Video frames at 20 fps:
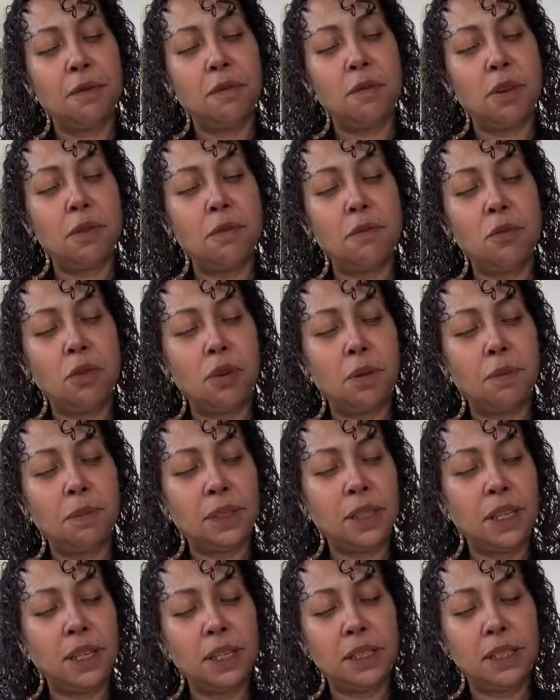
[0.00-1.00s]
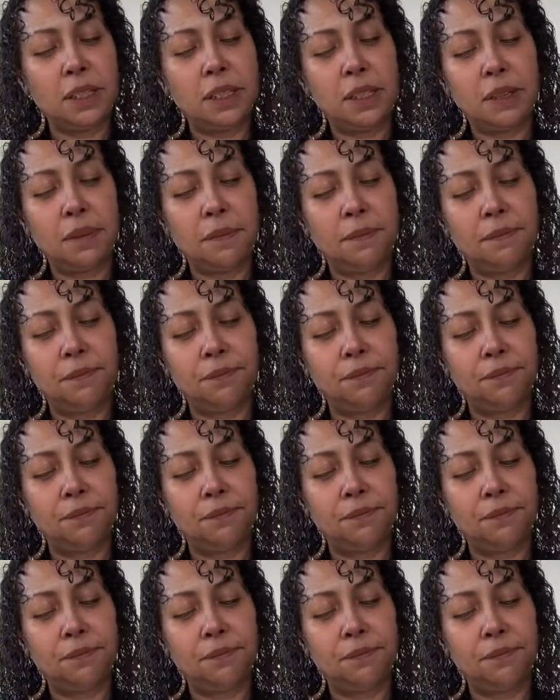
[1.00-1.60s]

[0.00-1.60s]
one more, please.